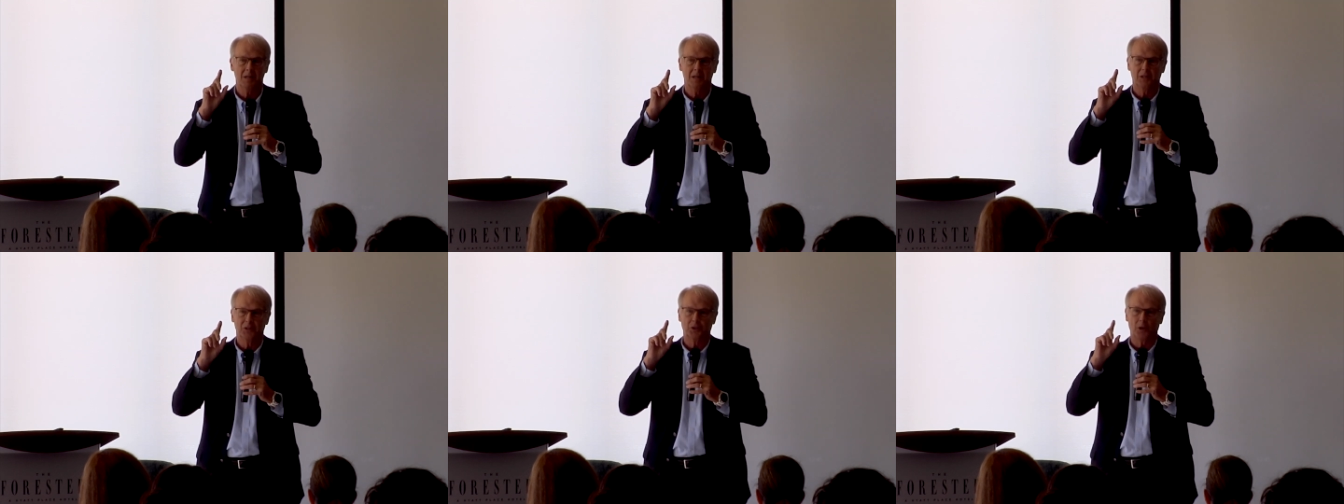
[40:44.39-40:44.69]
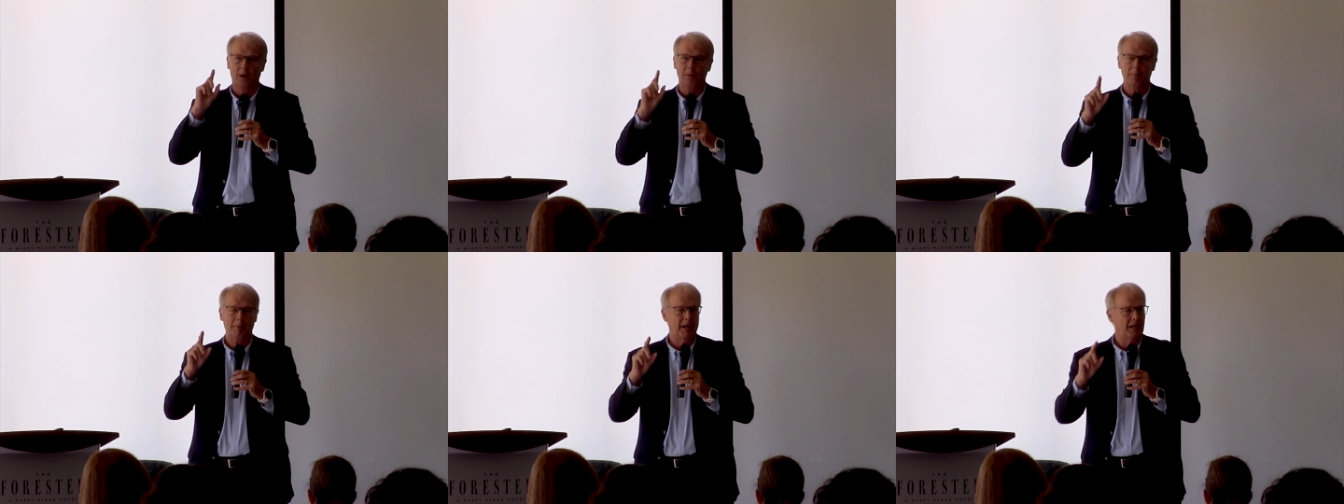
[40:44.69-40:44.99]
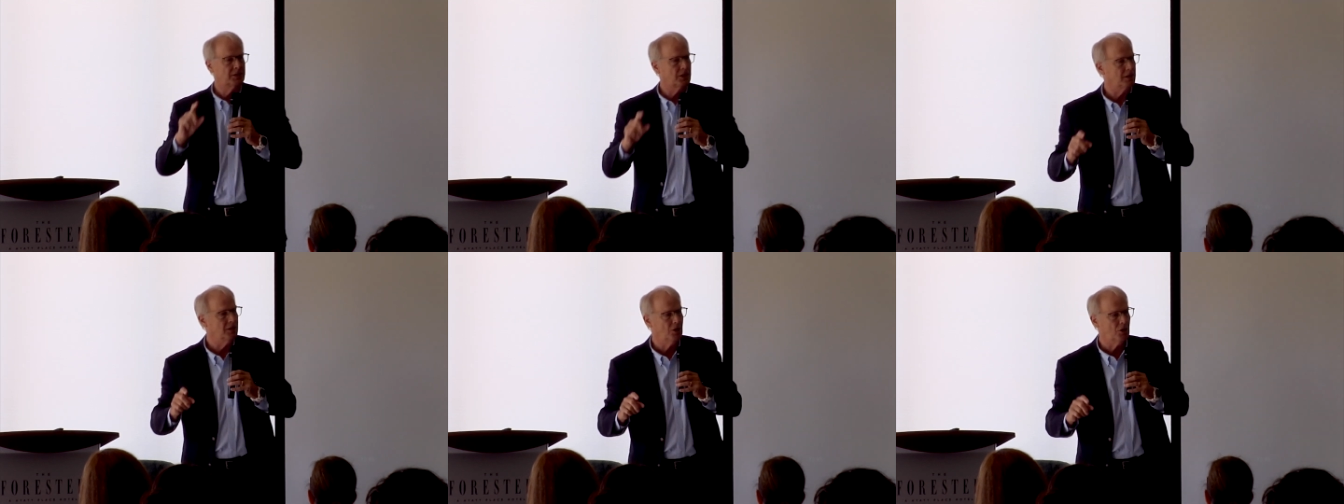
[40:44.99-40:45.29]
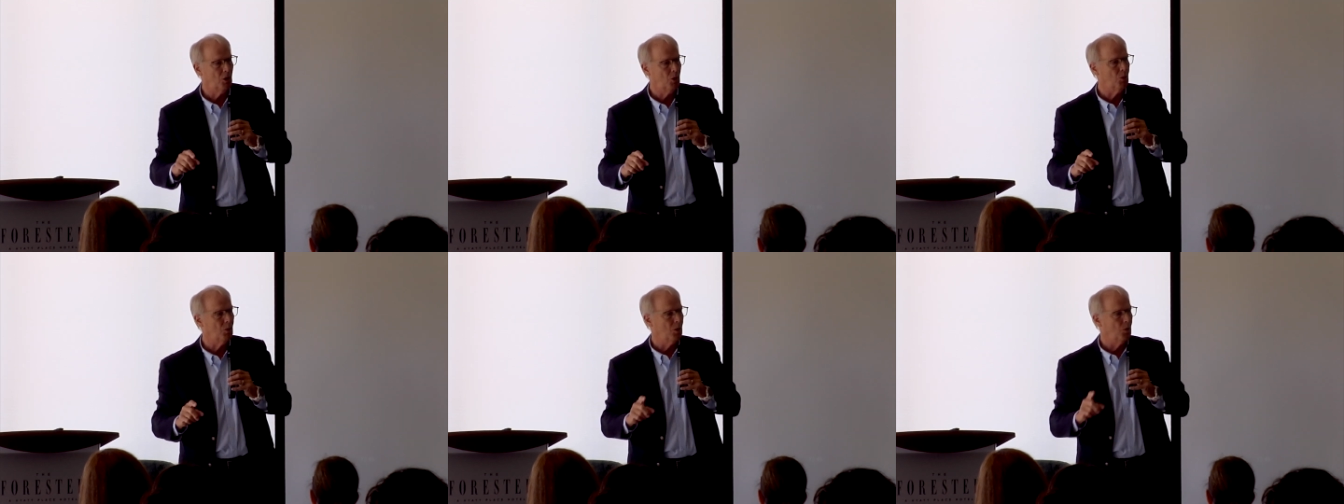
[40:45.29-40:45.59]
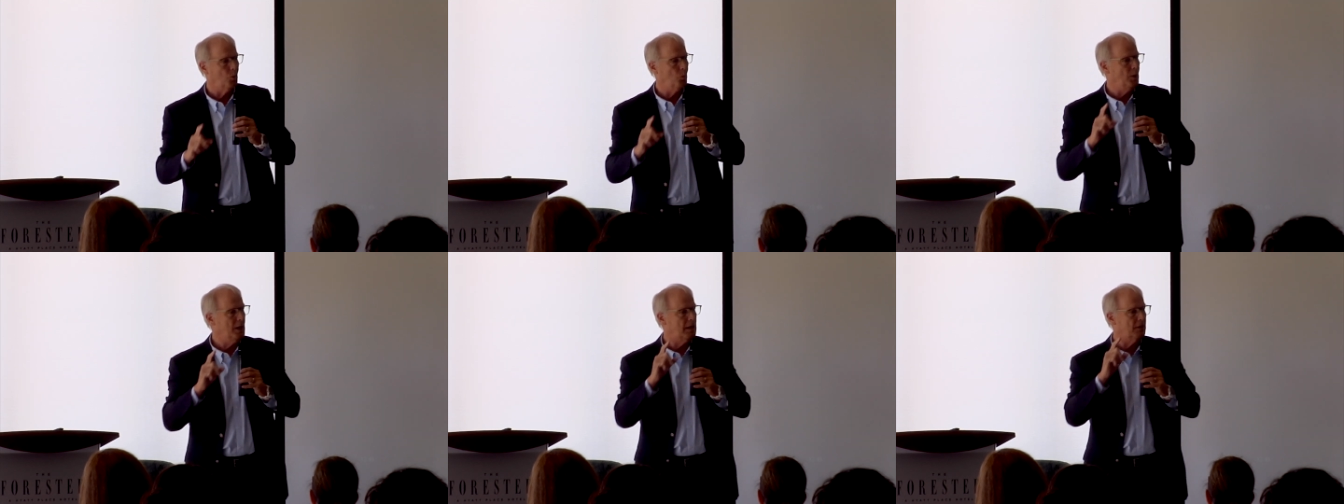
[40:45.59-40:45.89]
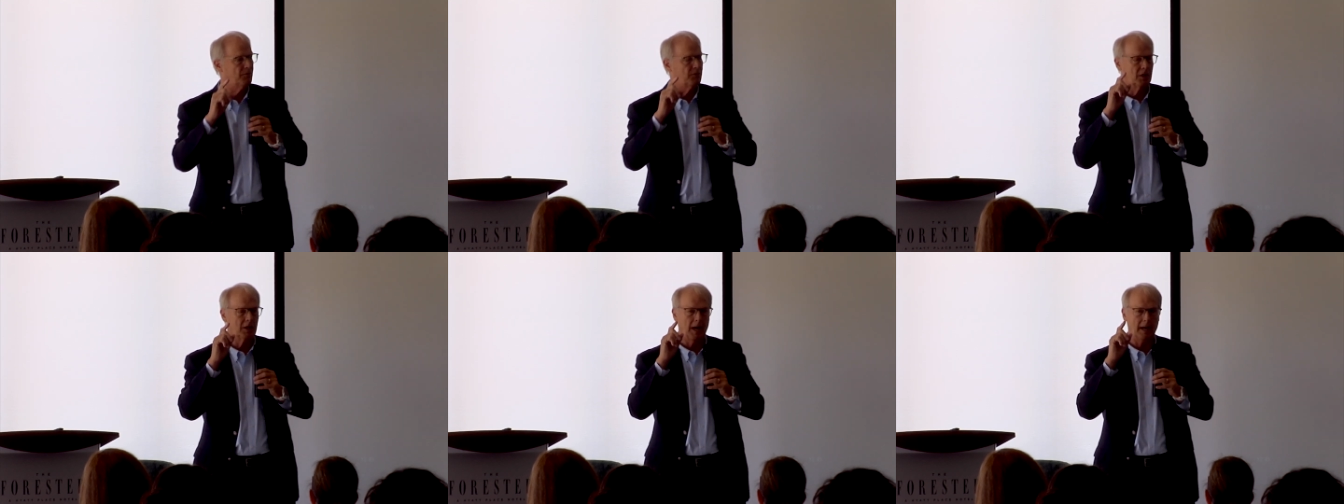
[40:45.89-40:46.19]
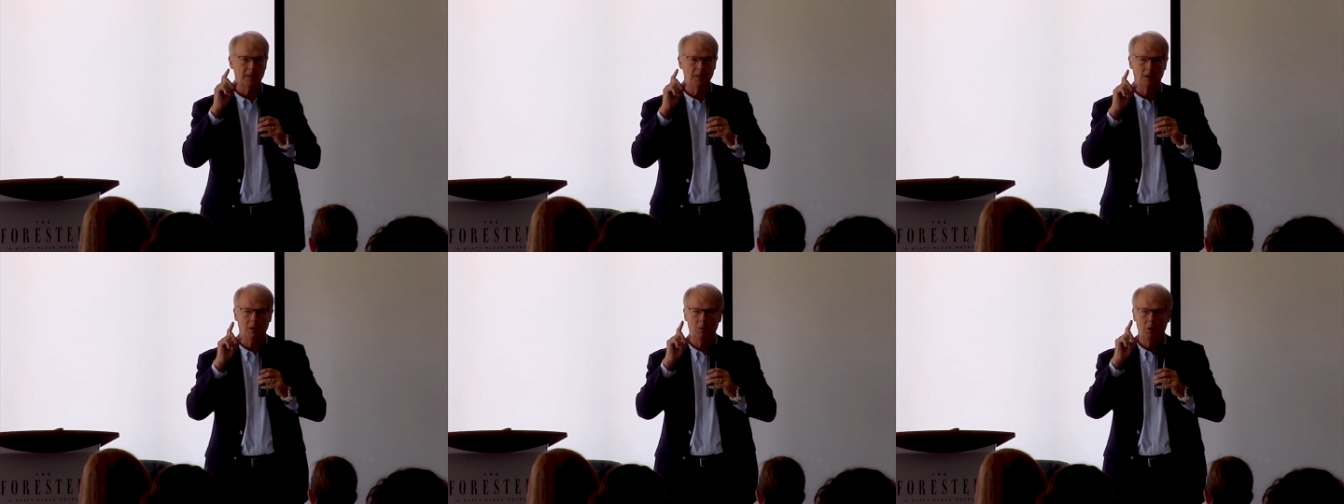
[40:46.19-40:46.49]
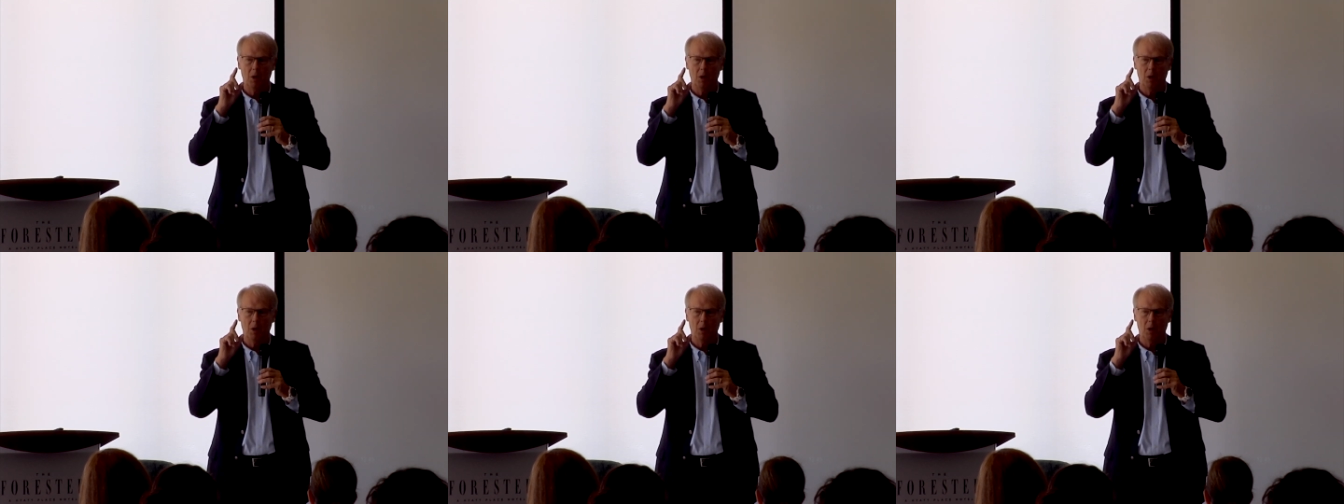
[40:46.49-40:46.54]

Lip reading: So I went back and said, you know, we have got,